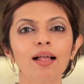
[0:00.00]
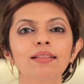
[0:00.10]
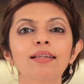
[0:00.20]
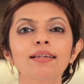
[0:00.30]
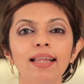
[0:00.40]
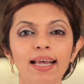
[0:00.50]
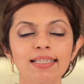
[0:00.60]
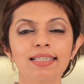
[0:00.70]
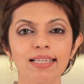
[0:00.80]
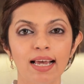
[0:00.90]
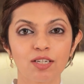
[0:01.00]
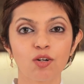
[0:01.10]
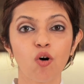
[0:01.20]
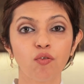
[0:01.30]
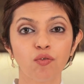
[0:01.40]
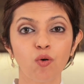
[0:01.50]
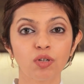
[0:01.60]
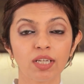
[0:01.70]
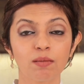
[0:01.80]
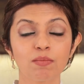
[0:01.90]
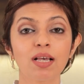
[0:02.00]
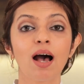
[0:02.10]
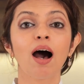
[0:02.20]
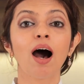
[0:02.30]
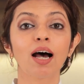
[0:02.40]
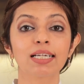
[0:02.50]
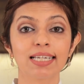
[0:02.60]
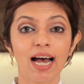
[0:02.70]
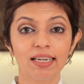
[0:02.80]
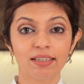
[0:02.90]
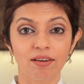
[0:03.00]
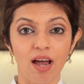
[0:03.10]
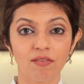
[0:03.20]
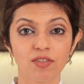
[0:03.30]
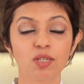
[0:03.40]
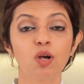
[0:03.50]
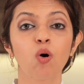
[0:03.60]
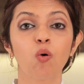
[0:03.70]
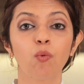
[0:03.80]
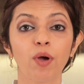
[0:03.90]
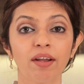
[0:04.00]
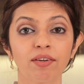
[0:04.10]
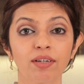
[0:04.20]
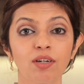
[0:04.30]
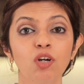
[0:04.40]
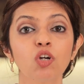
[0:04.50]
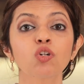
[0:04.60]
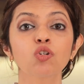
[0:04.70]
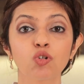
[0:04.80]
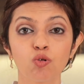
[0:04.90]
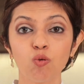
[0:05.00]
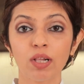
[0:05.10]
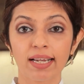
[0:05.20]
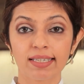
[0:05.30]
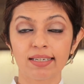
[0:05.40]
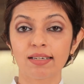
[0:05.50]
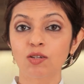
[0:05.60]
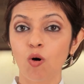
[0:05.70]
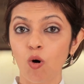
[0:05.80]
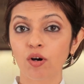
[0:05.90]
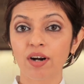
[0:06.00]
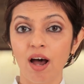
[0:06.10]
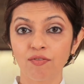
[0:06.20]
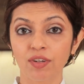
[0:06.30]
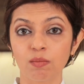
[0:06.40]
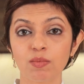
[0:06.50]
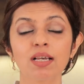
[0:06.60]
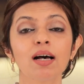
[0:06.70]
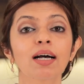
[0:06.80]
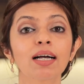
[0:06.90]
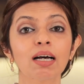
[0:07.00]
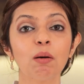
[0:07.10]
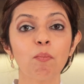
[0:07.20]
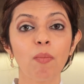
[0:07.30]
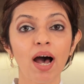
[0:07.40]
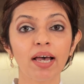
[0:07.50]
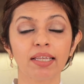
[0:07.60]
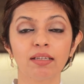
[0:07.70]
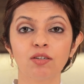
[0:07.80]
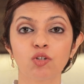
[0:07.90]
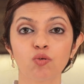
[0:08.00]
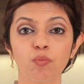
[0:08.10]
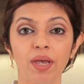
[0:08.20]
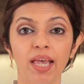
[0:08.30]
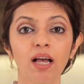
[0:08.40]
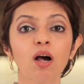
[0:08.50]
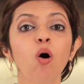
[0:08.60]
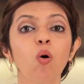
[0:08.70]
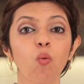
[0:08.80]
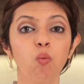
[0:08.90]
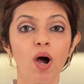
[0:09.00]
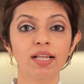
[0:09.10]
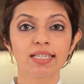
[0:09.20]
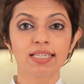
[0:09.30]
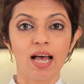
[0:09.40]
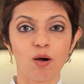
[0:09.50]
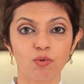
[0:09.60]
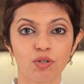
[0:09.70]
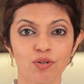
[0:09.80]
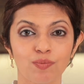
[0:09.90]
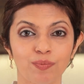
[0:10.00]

The next set of phonemes are digraphs wherein two letters or graphemes combine to make one sound.